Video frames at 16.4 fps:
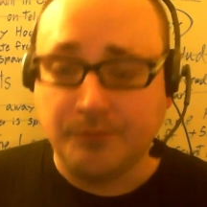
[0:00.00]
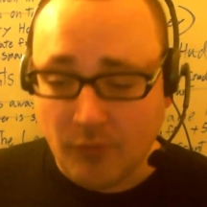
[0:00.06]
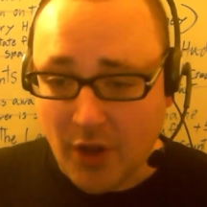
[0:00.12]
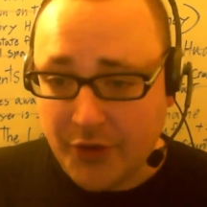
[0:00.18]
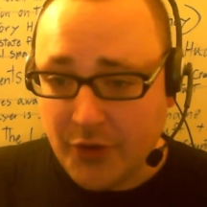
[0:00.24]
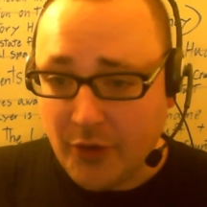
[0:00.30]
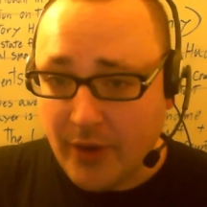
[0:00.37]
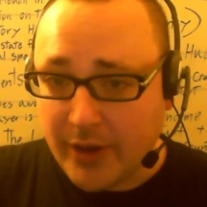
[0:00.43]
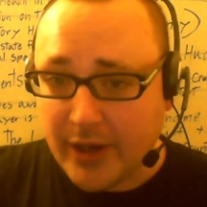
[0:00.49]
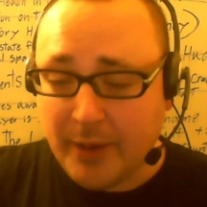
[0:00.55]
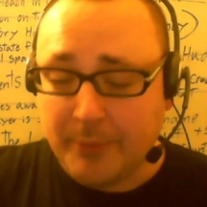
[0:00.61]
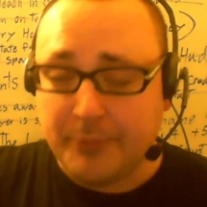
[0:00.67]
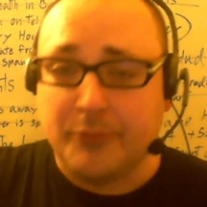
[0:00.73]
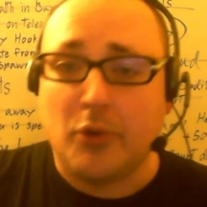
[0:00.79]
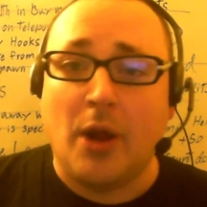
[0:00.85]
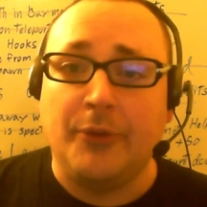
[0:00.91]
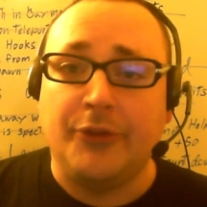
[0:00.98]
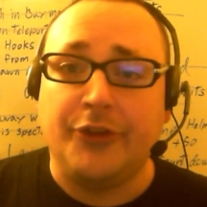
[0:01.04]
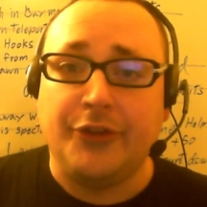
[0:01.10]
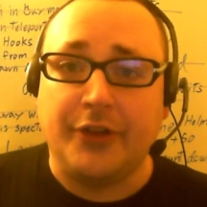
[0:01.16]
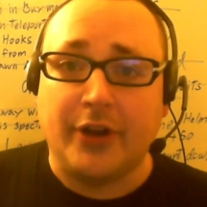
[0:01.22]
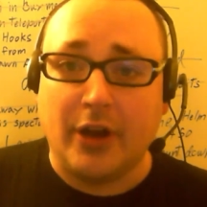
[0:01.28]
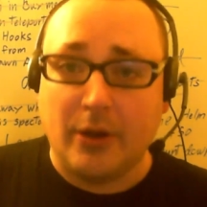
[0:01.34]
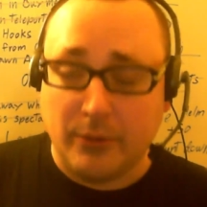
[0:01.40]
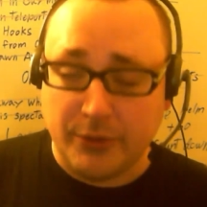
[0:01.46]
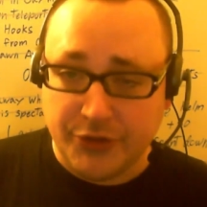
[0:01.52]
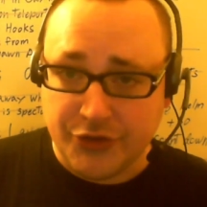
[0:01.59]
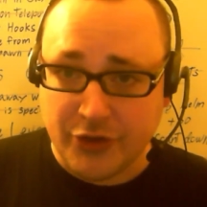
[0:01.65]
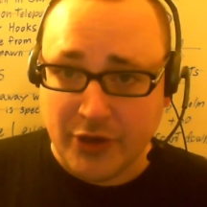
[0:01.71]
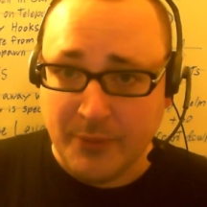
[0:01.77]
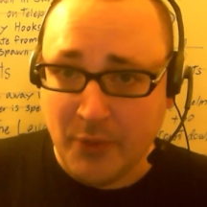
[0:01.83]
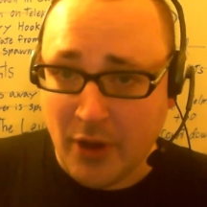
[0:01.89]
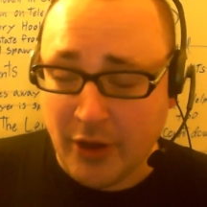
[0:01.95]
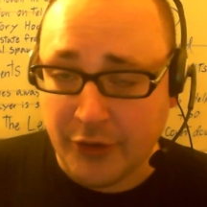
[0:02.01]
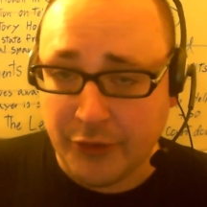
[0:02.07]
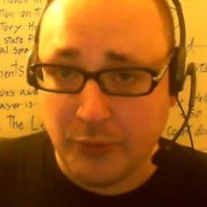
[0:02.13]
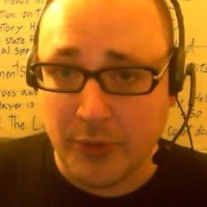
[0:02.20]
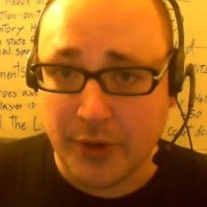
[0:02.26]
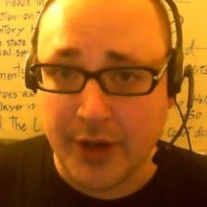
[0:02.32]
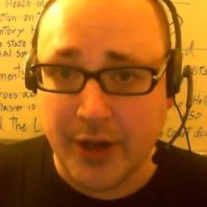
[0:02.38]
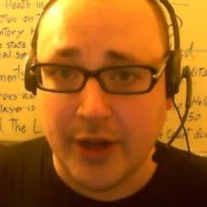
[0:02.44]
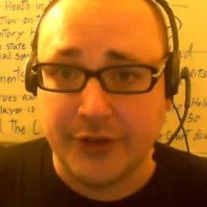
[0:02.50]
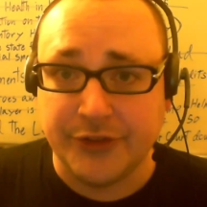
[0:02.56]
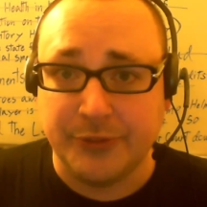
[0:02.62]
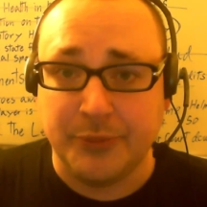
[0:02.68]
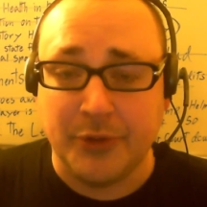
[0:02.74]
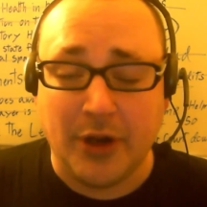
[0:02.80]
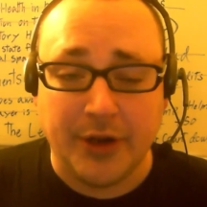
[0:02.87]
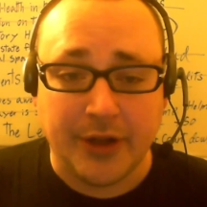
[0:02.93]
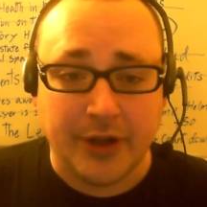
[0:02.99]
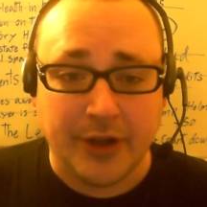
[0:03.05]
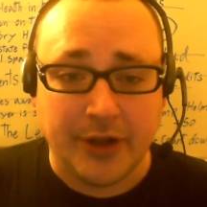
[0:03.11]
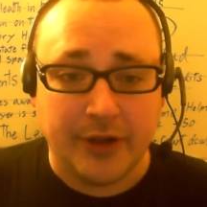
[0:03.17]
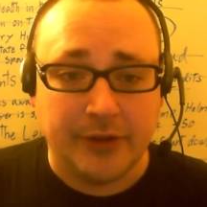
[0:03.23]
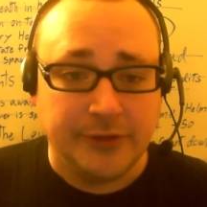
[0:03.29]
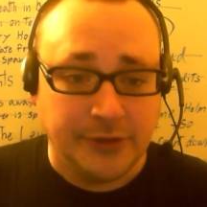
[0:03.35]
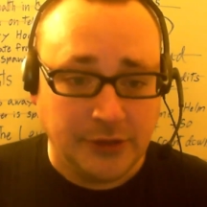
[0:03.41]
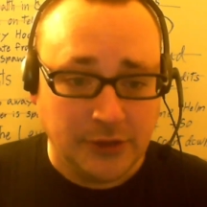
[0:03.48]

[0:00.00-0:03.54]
I know I kept promising that I would stream while I was working on Subnautica.